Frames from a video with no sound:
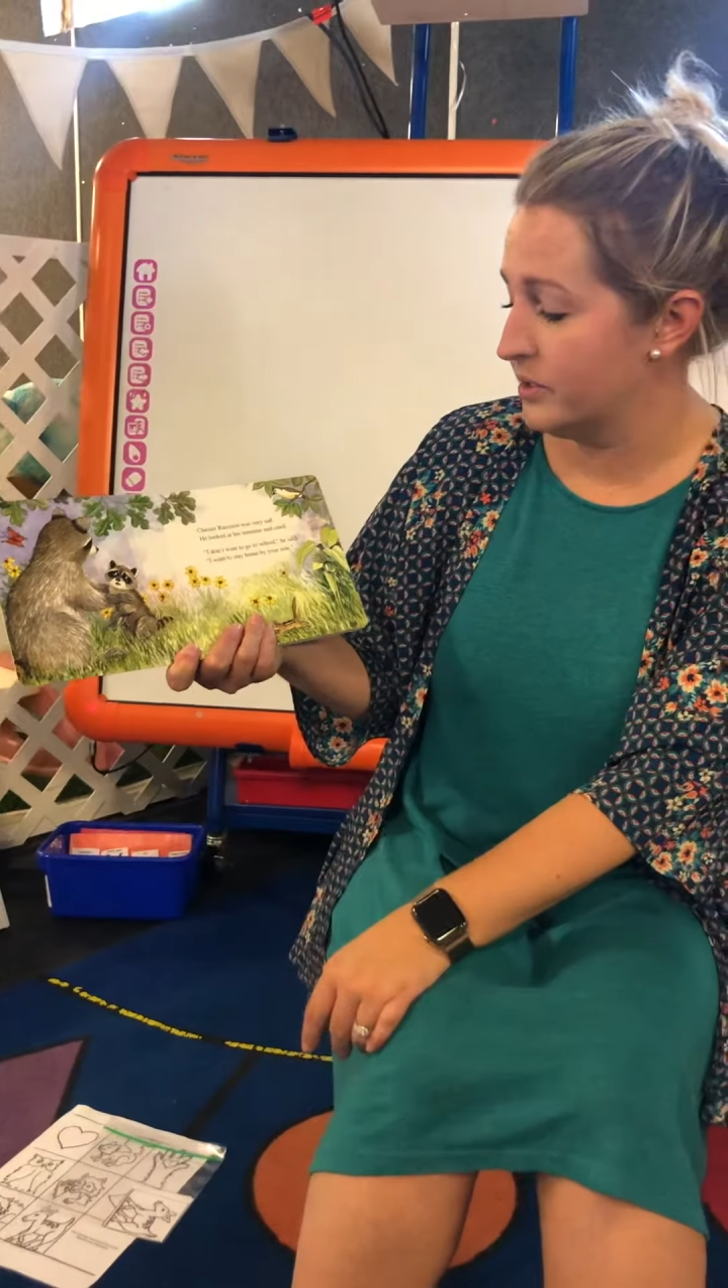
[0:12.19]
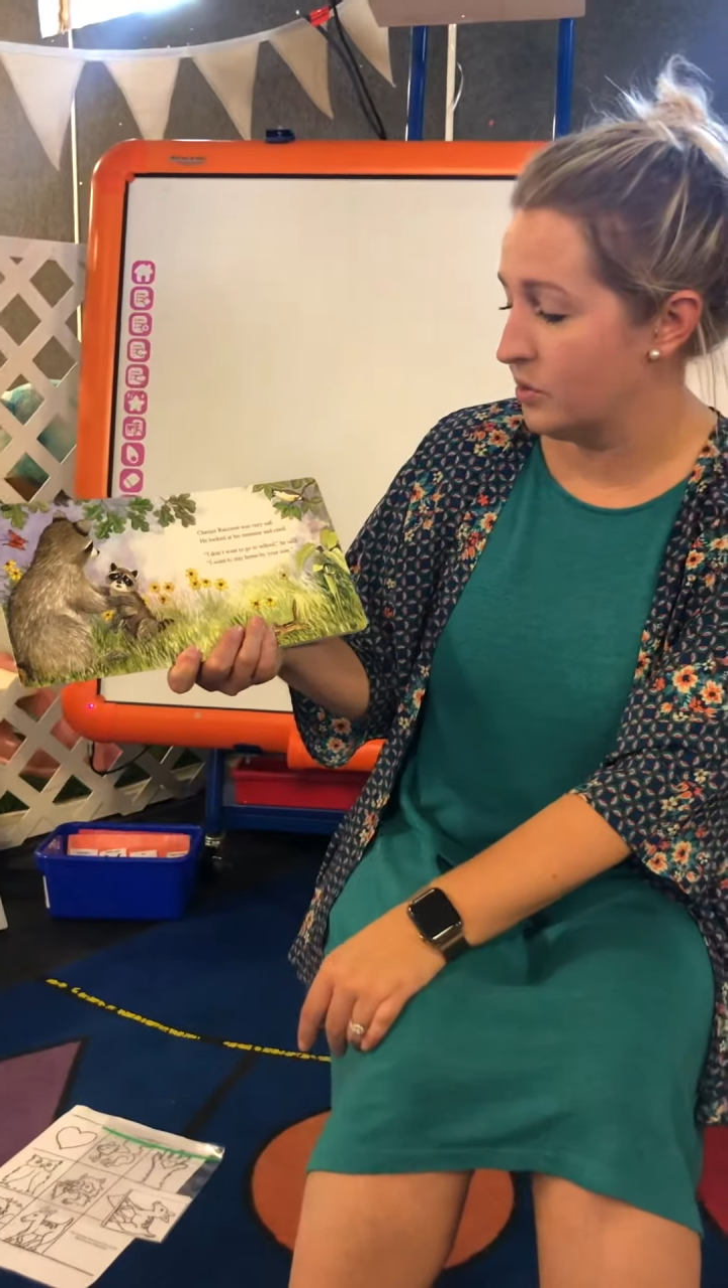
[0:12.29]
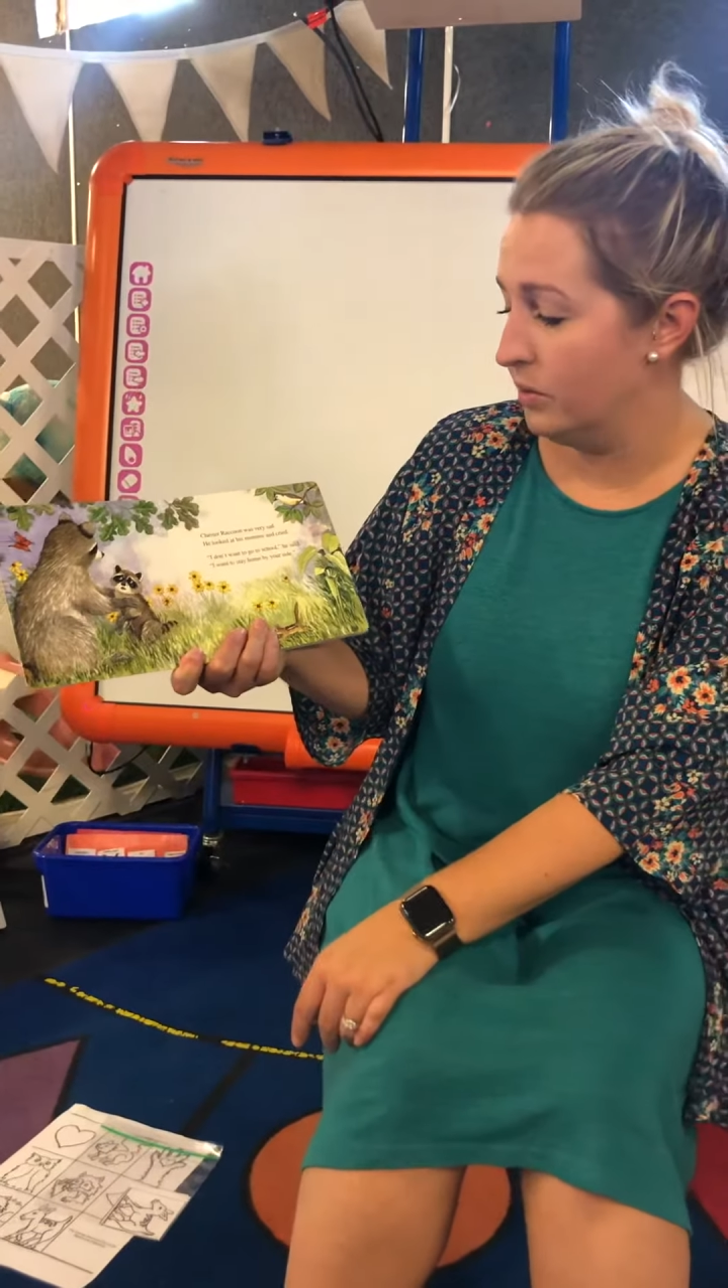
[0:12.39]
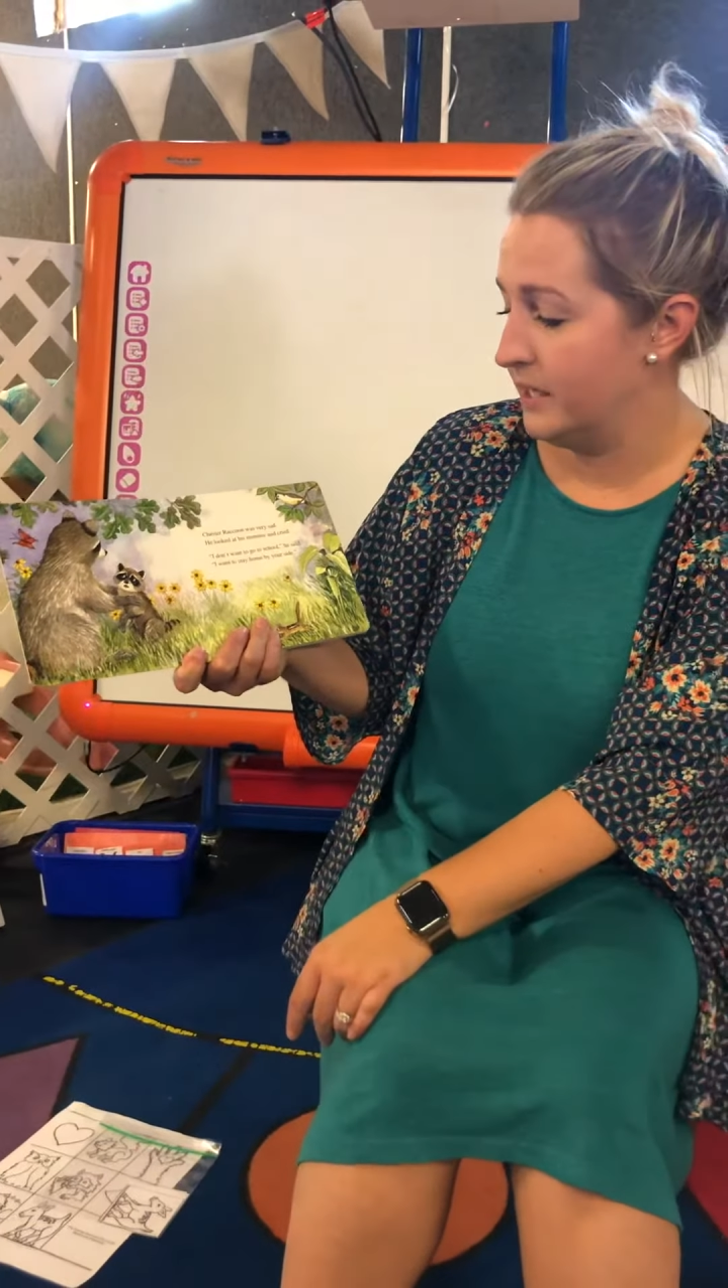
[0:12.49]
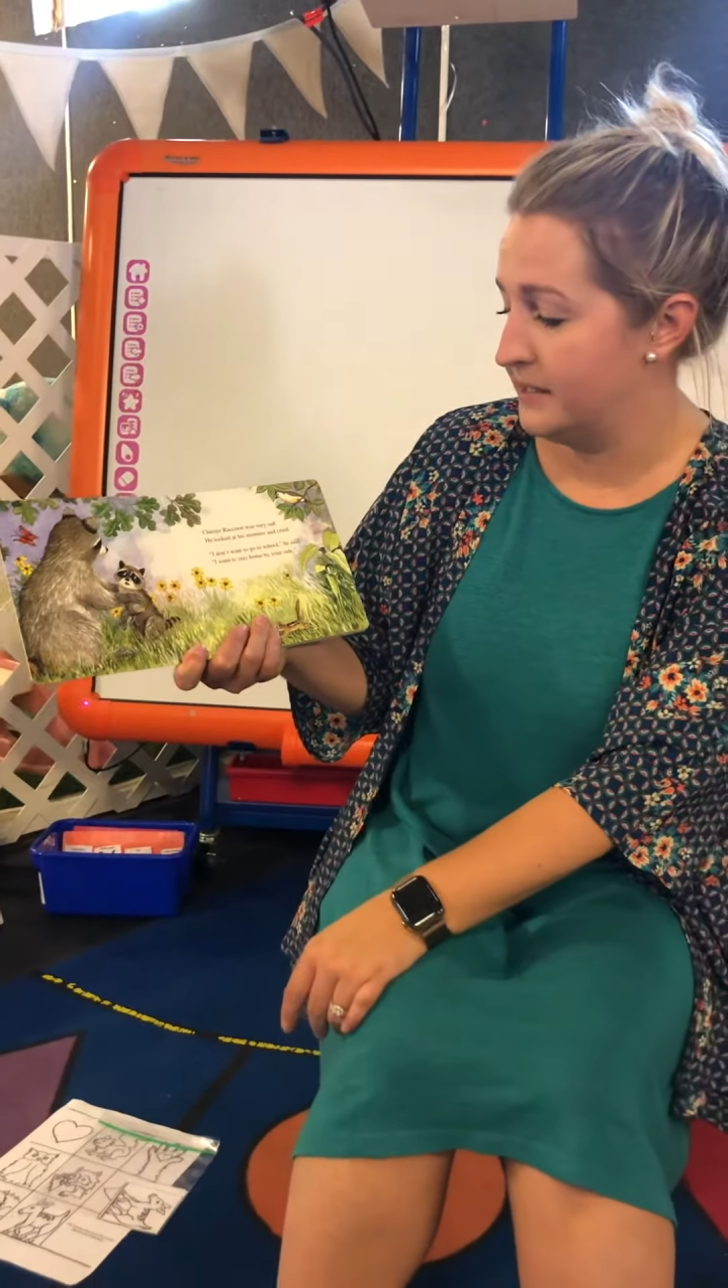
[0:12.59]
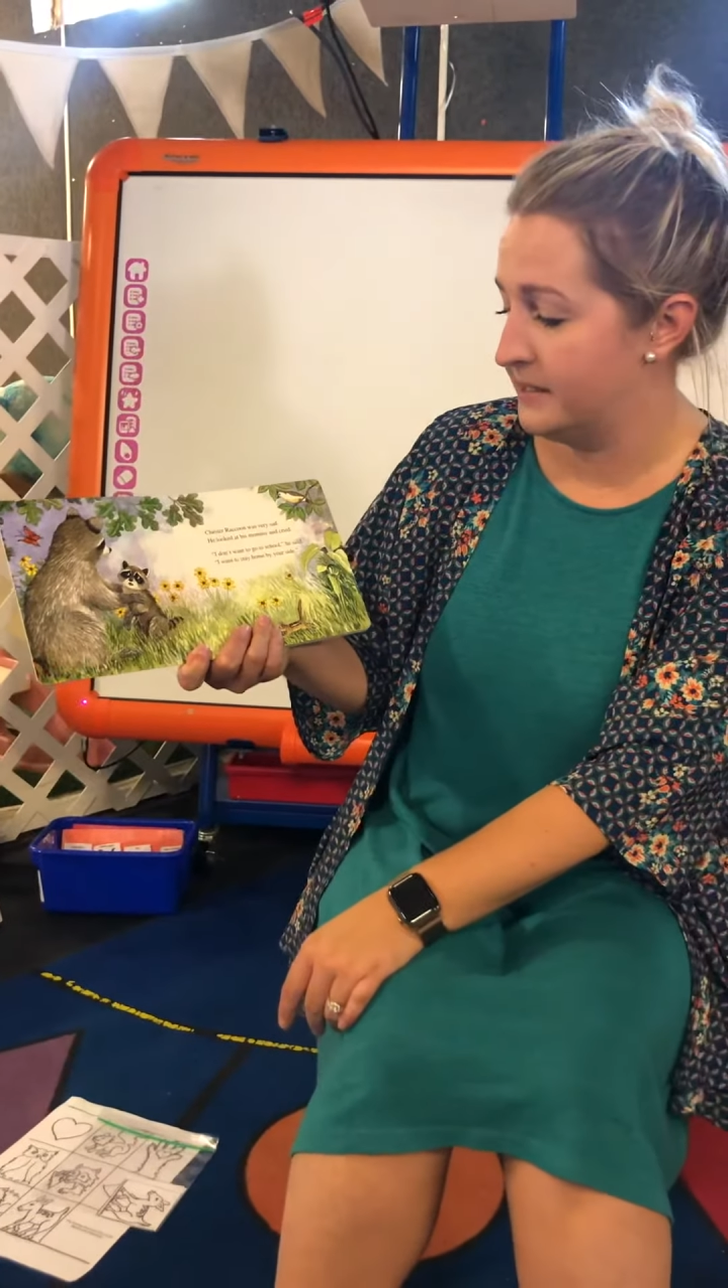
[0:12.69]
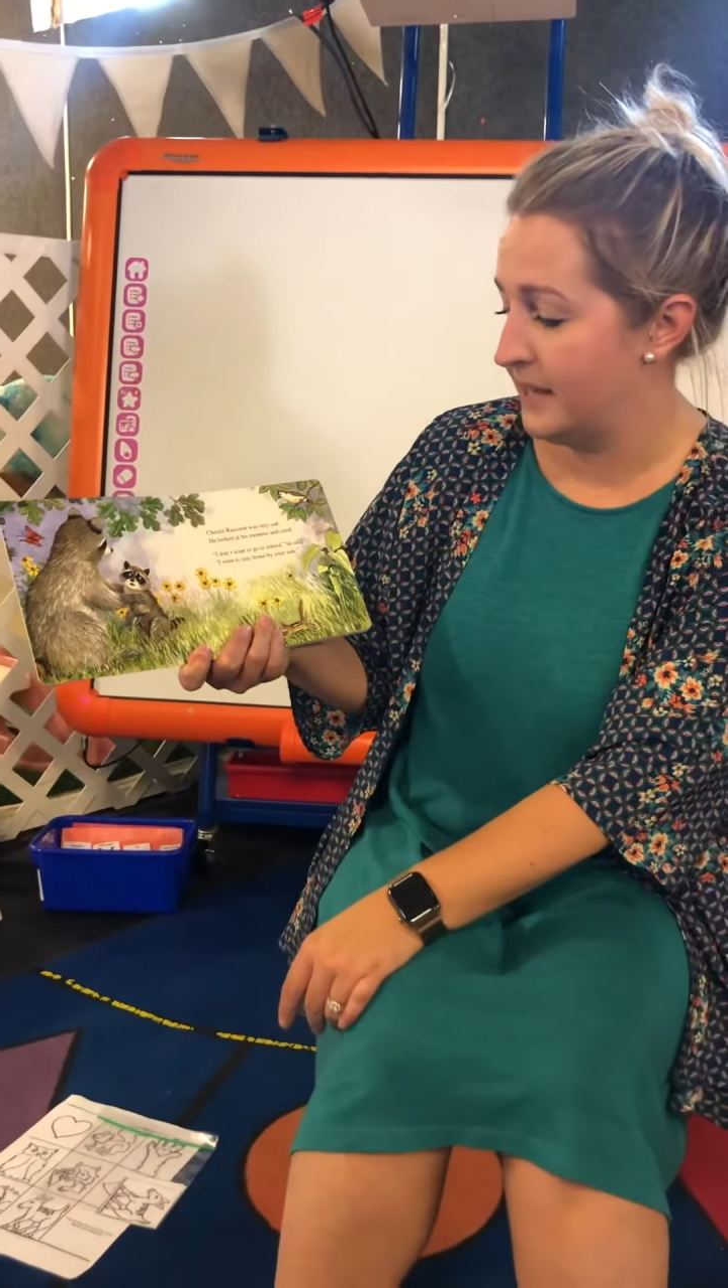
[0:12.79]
he said.